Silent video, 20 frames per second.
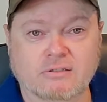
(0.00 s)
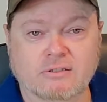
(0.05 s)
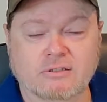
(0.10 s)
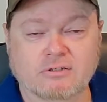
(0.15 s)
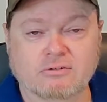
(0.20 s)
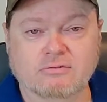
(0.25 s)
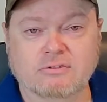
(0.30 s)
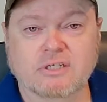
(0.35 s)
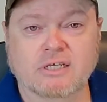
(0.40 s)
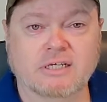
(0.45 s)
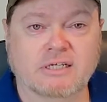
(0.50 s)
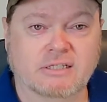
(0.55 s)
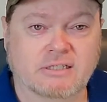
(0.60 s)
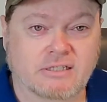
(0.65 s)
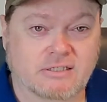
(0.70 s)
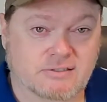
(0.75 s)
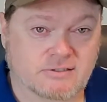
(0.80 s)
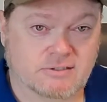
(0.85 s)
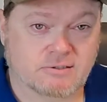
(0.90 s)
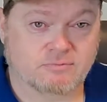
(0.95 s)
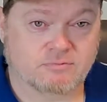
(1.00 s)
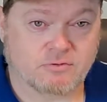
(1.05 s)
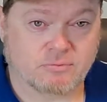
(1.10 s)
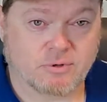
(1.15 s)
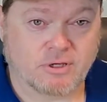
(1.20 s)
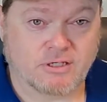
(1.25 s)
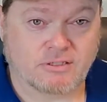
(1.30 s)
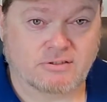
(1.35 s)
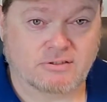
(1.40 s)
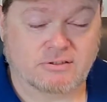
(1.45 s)
taking this
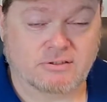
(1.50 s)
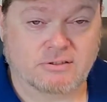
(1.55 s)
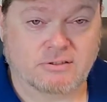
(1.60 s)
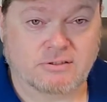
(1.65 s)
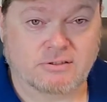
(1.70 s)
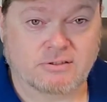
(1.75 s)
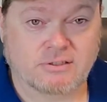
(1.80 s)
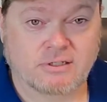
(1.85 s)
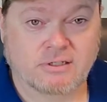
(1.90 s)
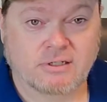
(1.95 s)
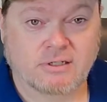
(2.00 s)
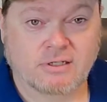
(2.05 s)
information